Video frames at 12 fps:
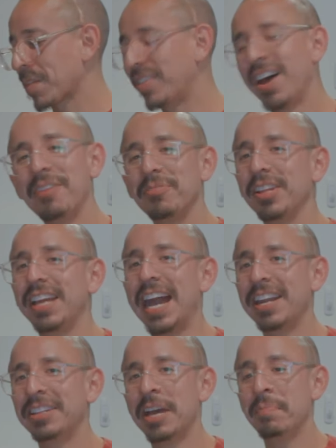Not really
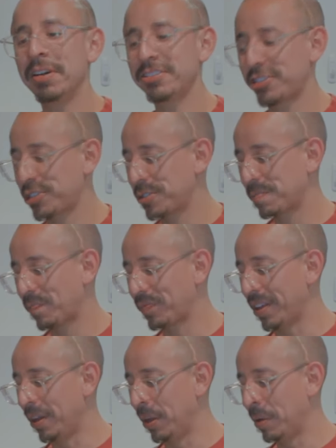adding that much.
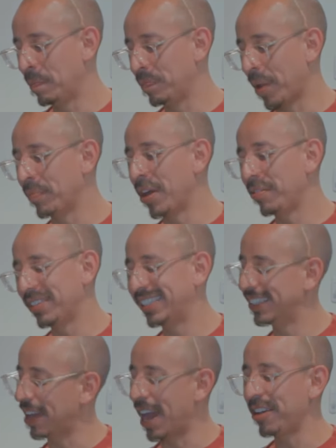I
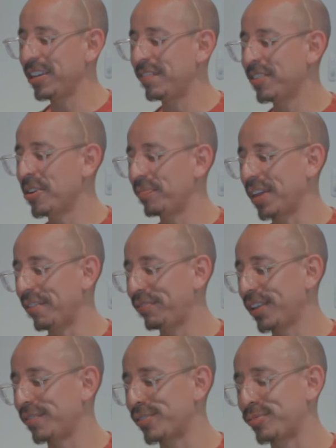don't even know if that
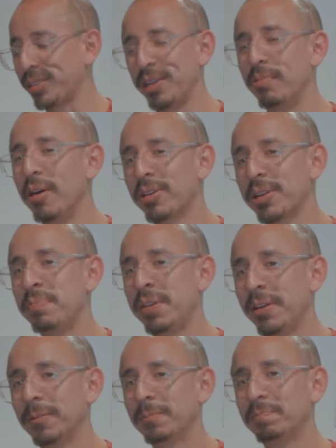flavor is really welcome
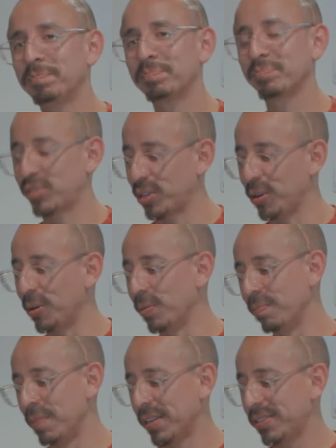here.
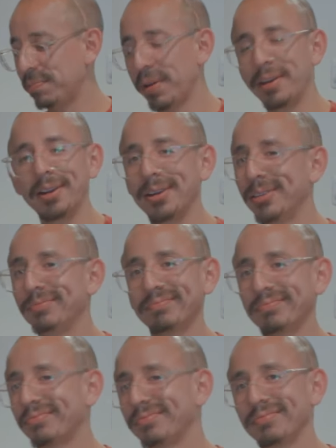So melted butter,
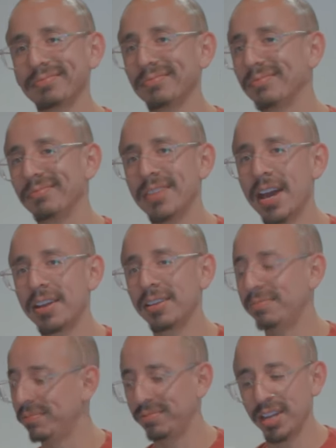not
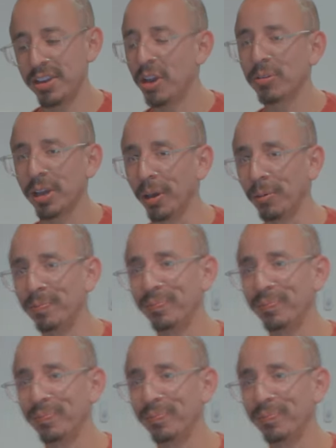a no-go.